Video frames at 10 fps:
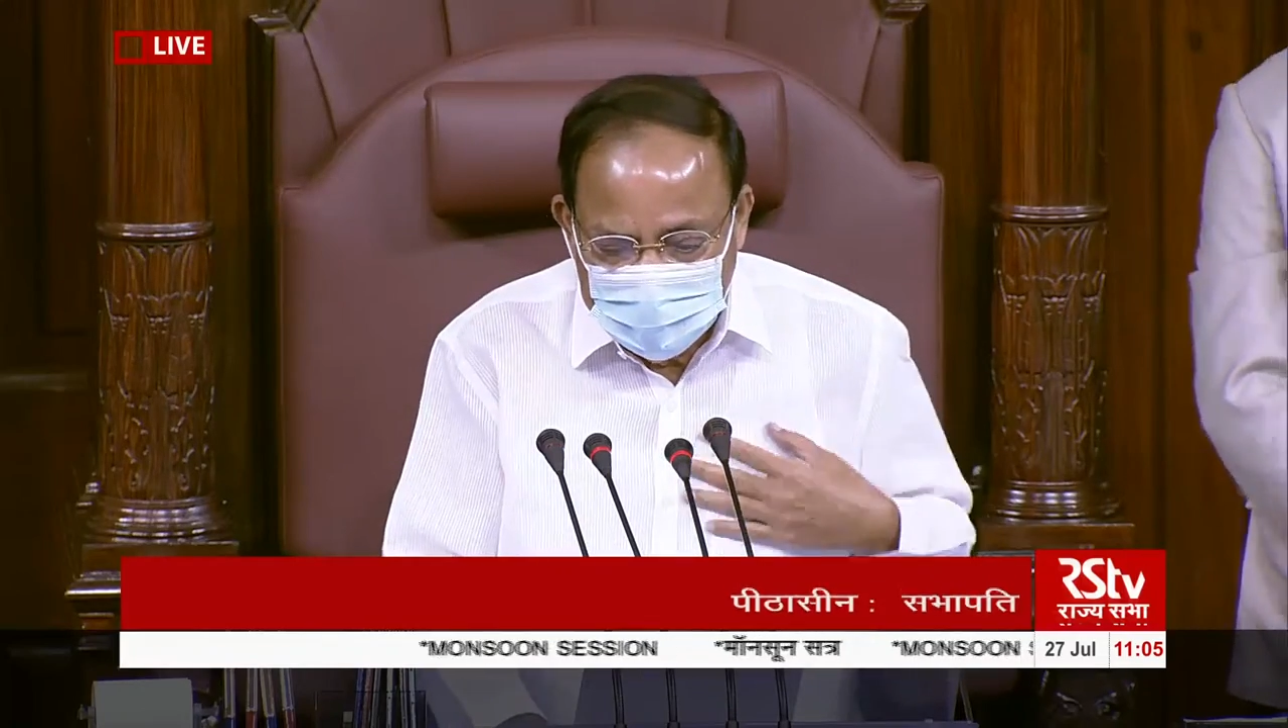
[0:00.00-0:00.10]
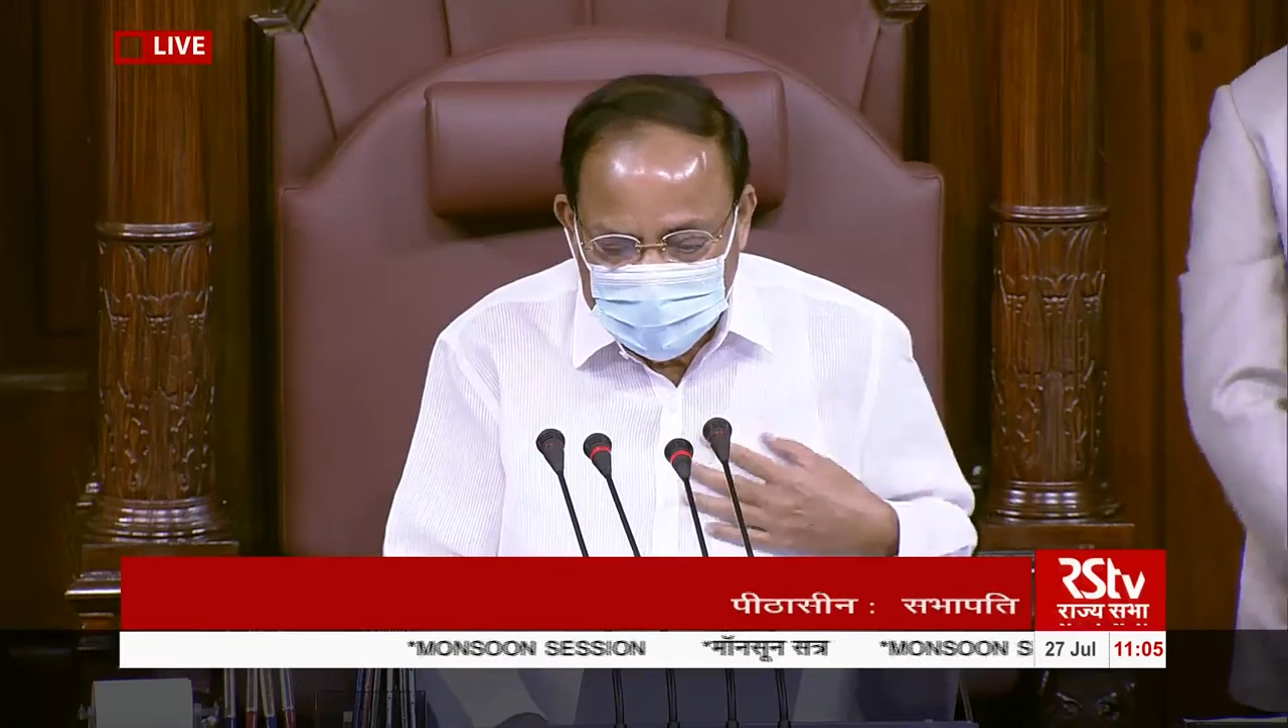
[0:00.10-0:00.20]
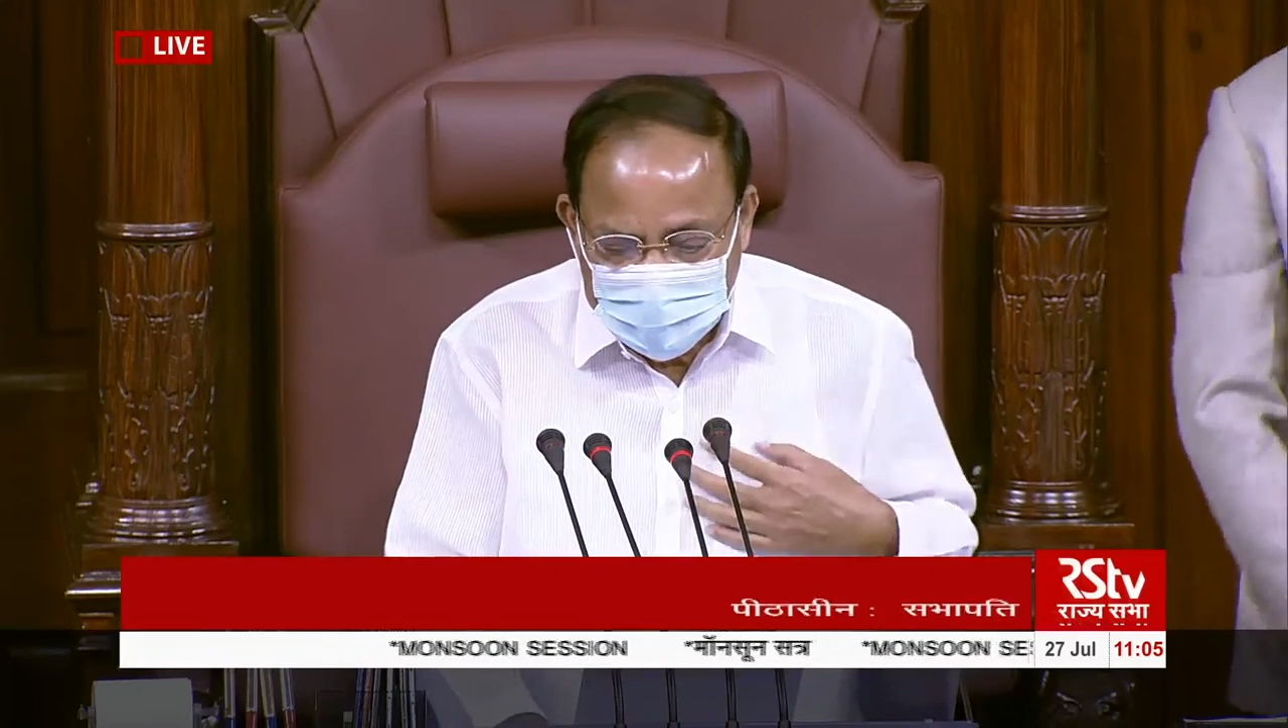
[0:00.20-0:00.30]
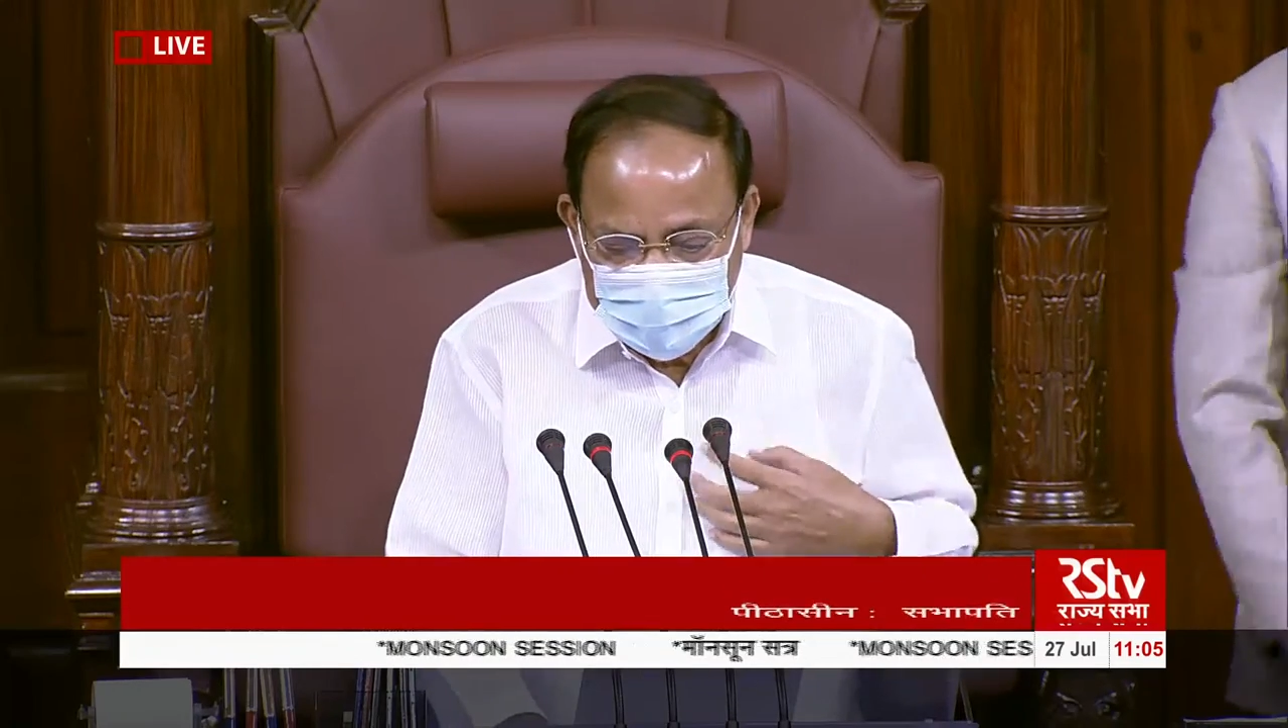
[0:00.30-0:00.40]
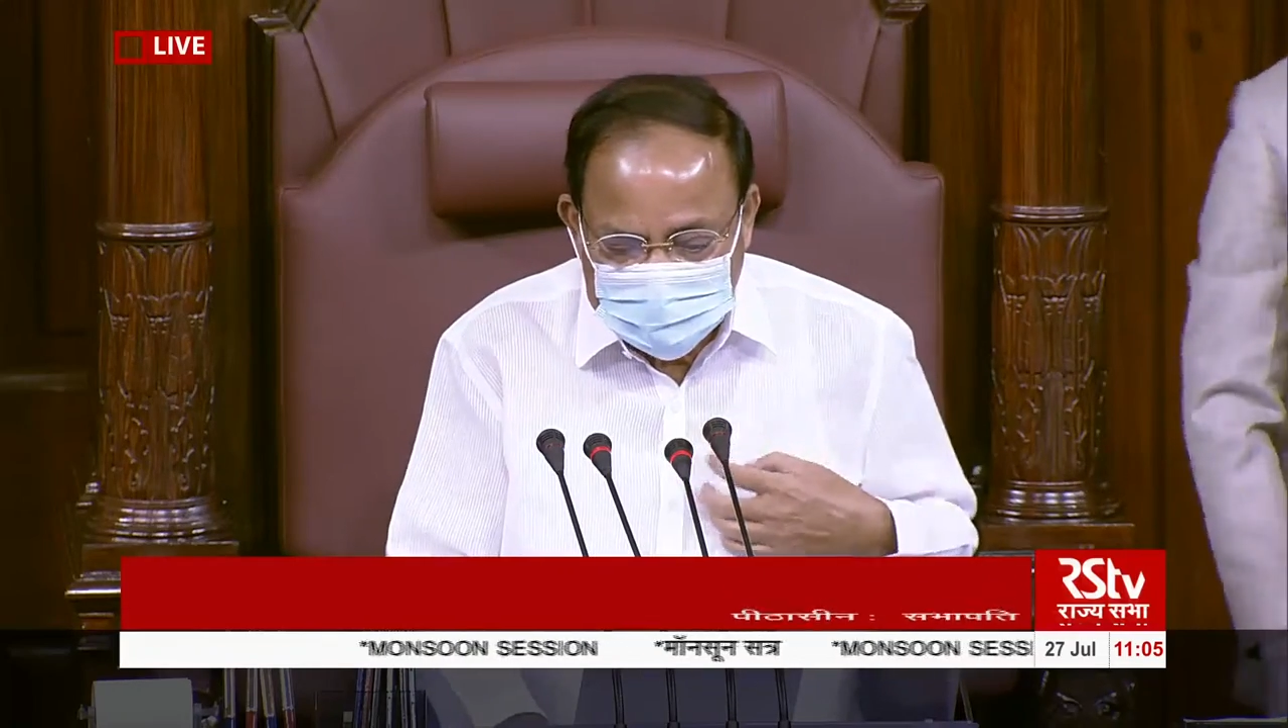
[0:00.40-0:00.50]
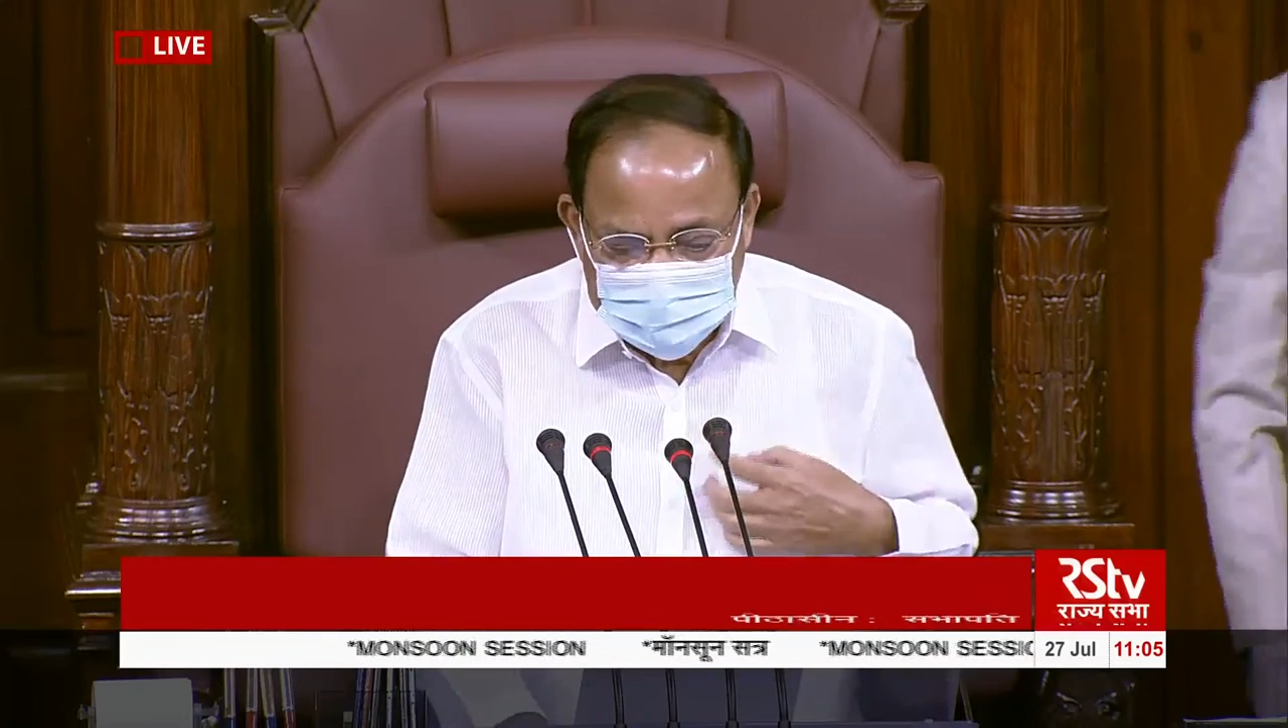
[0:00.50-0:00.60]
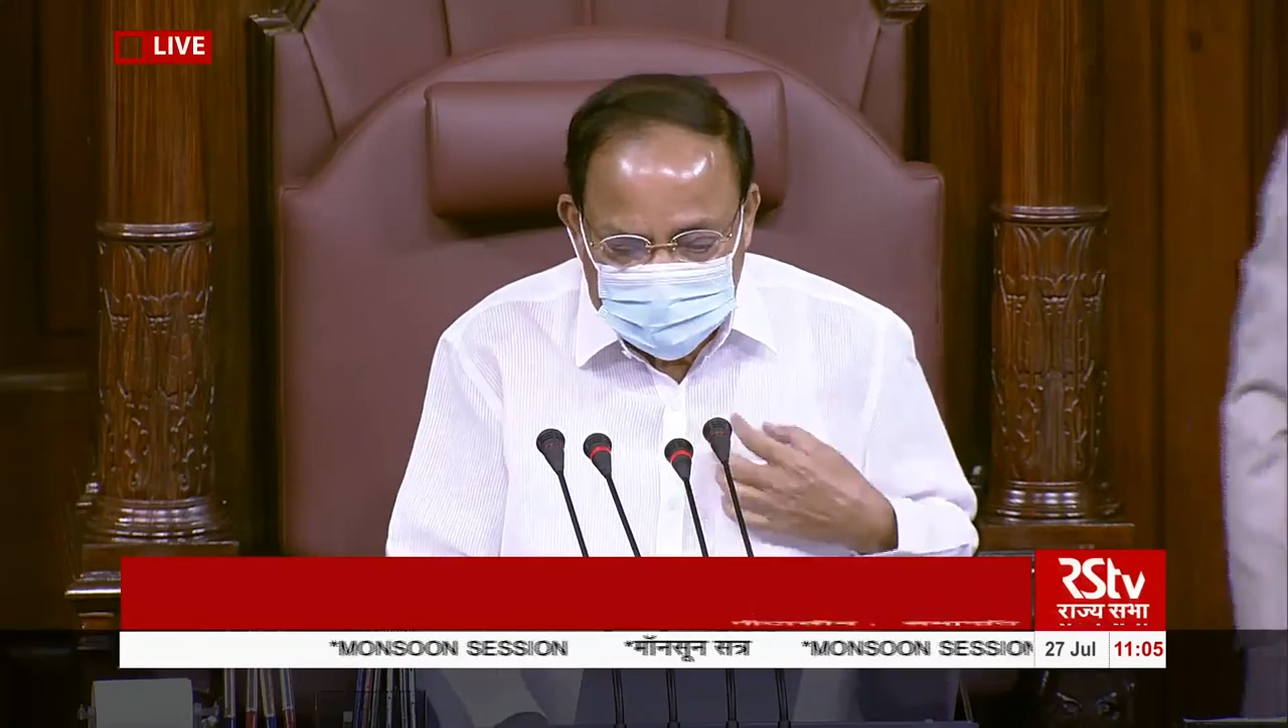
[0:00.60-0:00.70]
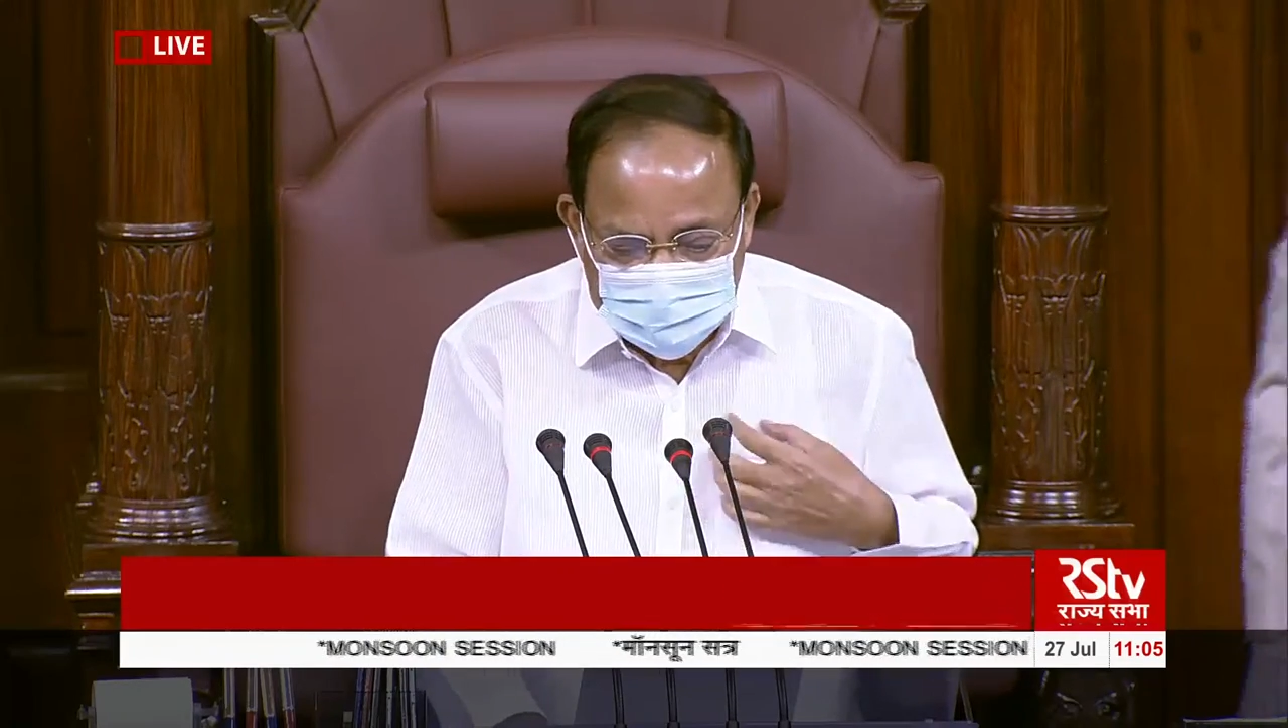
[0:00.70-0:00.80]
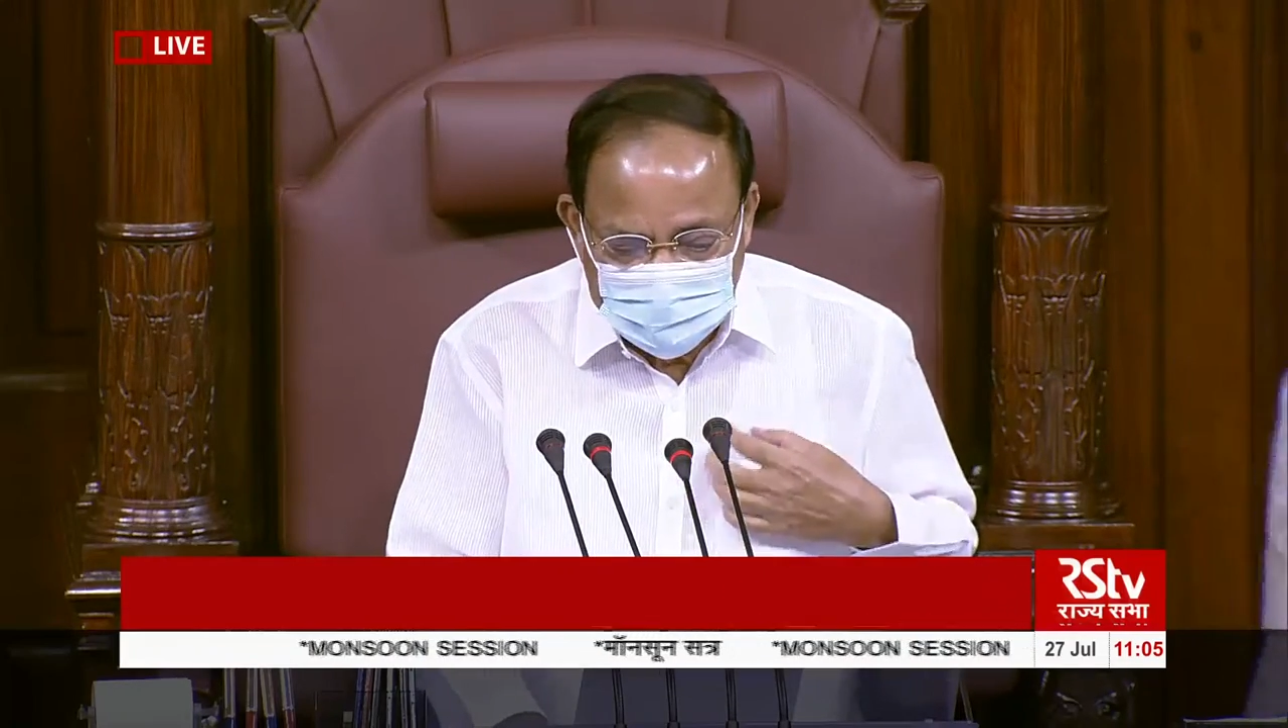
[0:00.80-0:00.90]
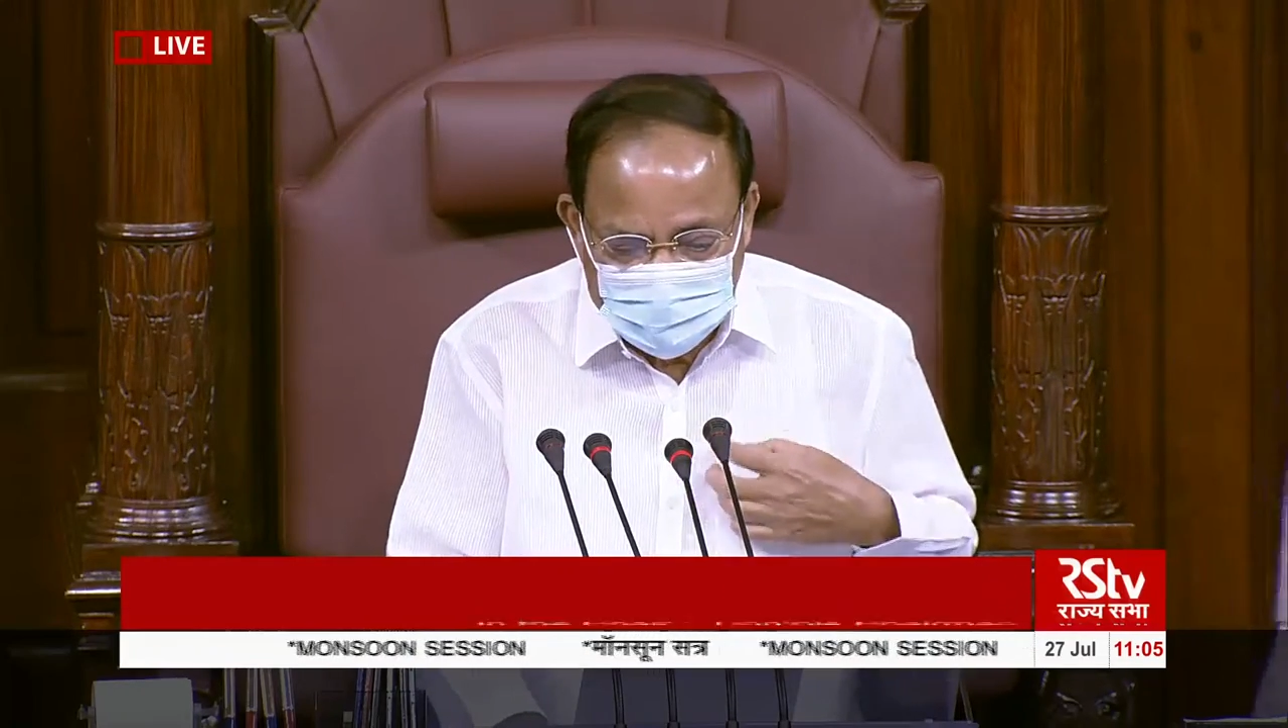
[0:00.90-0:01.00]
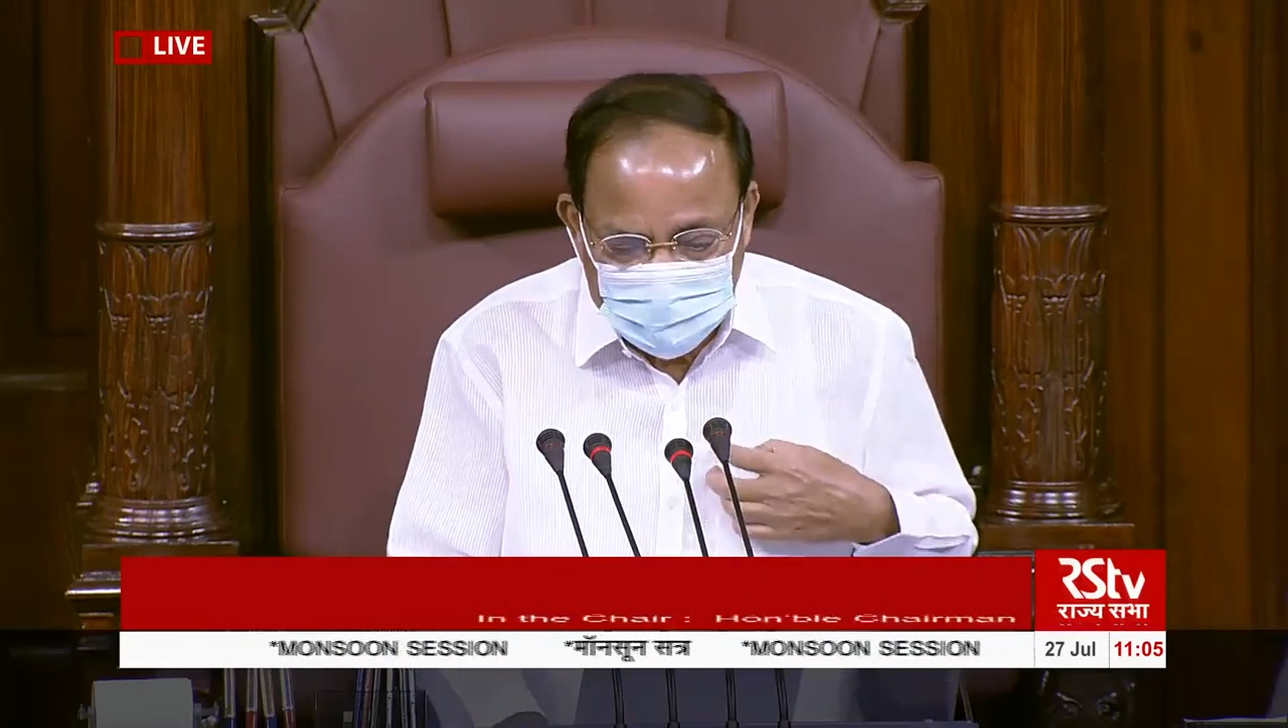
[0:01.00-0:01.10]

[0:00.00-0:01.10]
Honorable members,